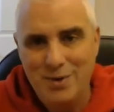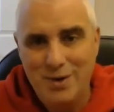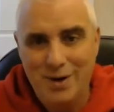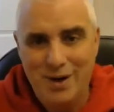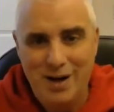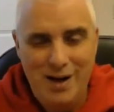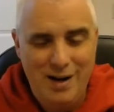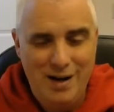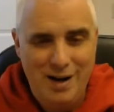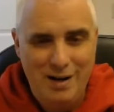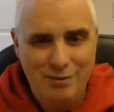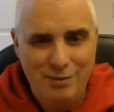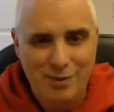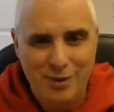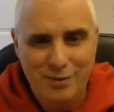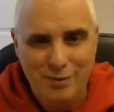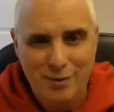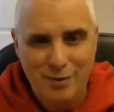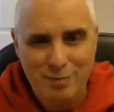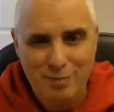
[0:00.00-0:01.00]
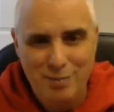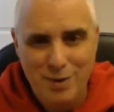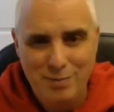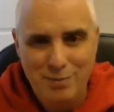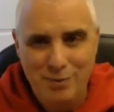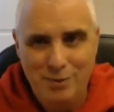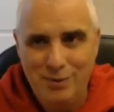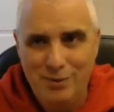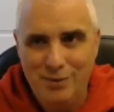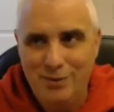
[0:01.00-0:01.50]
You know, I, have worked with
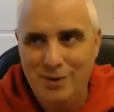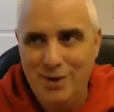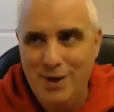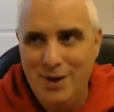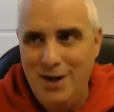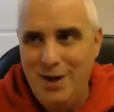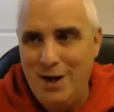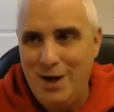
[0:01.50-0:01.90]
people